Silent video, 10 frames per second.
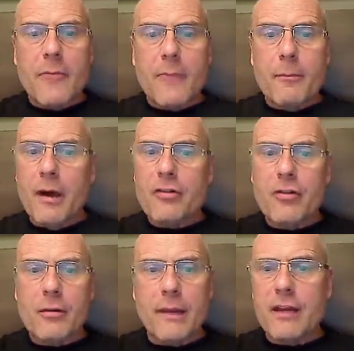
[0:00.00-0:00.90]
The party
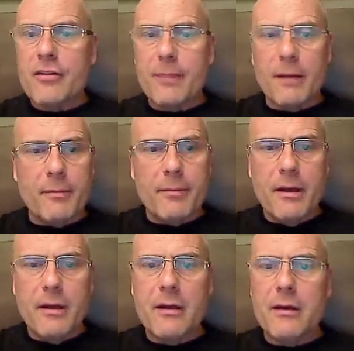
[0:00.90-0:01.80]
took place, blah, blah,
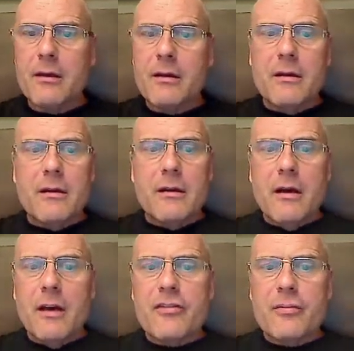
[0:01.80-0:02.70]
blah.
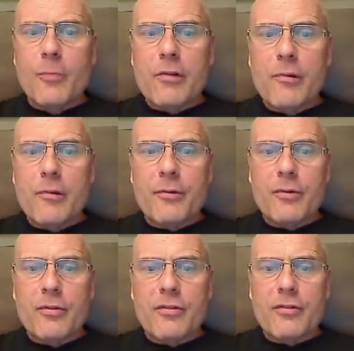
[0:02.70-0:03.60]
A small group of
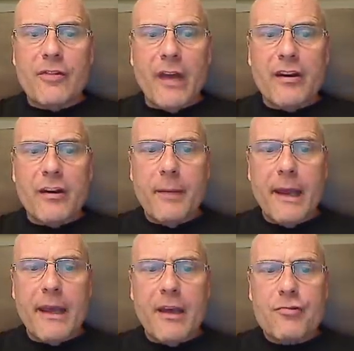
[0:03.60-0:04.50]
students decided to
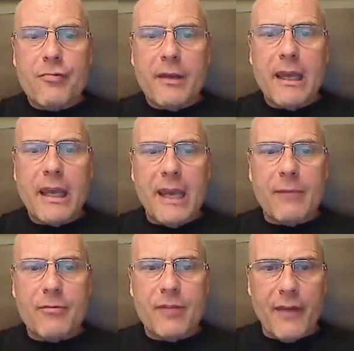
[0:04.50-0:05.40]
play a drinking
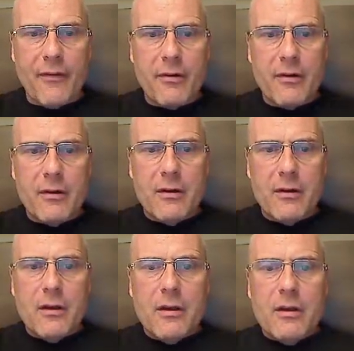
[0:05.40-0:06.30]
game together.
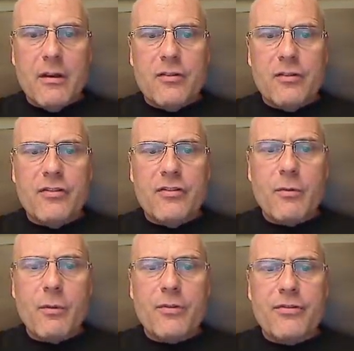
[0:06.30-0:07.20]
She said,
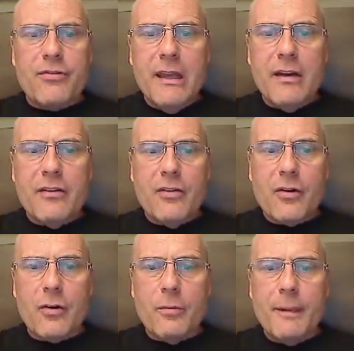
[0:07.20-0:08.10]
"We were sitting in a
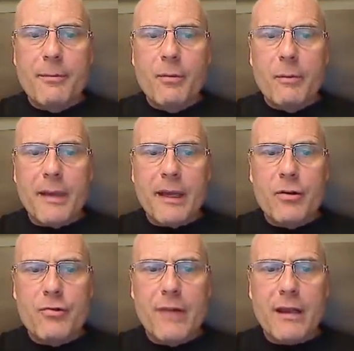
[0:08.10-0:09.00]
circle. People would pick
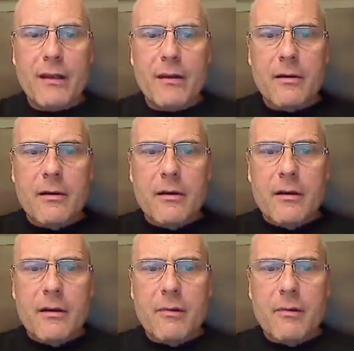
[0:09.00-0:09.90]
who drank.
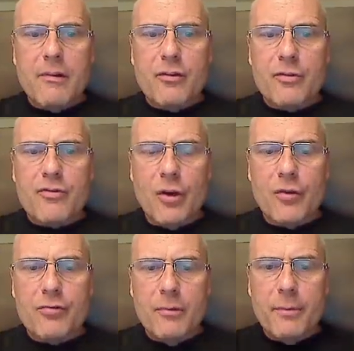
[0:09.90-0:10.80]
Ramirez was
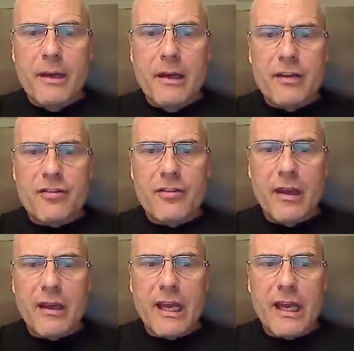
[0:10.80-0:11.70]
chosen repeatedly," she
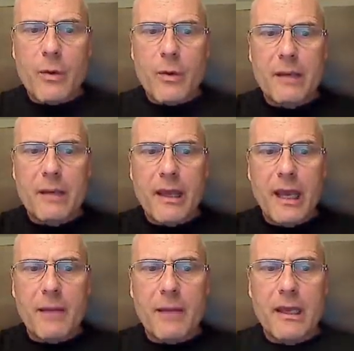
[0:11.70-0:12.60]
said, "and quickly
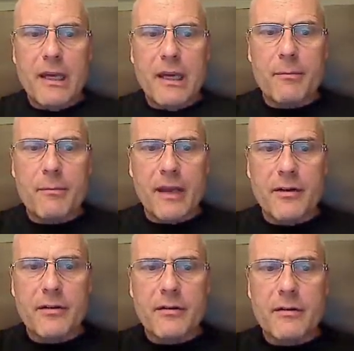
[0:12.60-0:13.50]
became
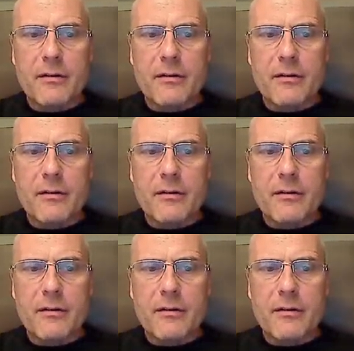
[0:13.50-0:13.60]
inebriated."